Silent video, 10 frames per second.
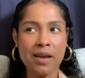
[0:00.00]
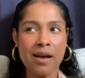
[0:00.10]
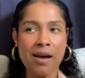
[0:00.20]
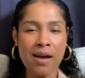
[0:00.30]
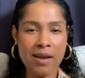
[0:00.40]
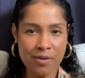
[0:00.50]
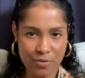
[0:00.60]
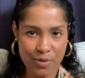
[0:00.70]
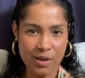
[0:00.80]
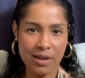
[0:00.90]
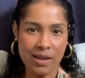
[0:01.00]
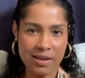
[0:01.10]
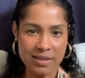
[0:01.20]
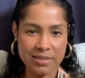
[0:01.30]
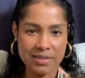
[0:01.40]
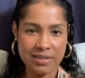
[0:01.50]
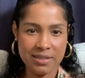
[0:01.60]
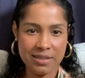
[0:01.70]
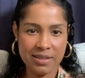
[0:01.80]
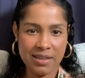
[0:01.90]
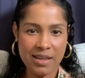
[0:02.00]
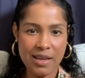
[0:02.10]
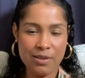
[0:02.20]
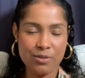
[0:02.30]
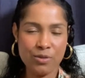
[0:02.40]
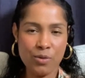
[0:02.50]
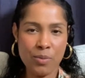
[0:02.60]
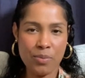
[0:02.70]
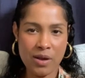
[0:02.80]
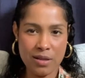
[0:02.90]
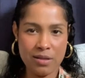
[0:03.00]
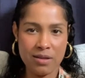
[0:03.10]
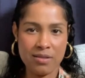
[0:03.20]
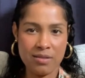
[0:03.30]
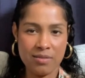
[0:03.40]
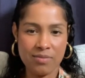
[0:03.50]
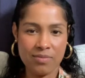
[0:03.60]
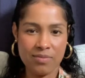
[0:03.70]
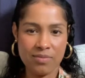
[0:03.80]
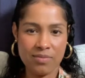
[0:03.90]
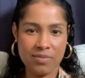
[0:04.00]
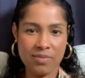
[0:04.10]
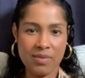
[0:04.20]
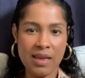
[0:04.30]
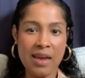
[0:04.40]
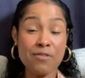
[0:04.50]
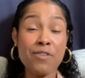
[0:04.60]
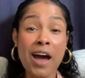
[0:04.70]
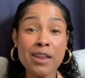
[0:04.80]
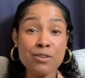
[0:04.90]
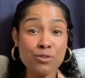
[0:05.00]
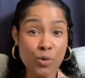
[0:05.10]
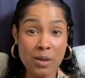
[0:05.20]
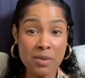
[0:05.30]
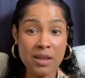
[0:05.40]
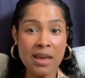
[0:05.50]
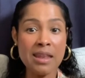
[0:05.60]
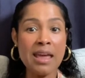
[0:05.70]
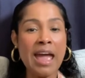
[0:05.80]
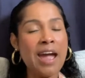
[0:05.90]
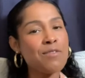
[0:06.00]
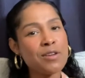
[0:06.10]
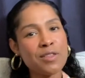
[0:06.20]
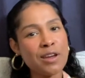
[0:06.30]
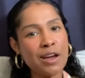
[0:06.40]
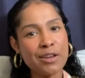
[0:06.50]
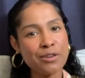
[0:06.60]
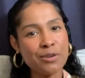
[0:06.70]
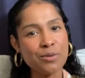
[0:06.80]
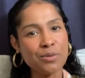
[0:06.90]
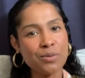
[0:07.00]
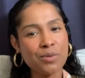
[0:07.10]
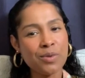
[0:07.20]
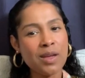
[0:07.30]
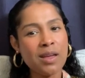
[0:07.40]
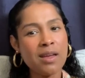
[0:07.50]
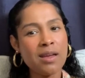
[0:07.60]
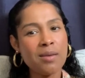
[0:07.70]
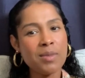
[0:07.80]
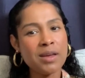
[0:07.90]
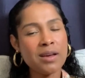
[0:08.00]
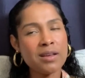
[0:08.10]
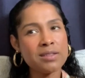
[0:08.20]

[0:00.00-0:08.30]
I have realized to embrace it and find enjoyment in everything I do, because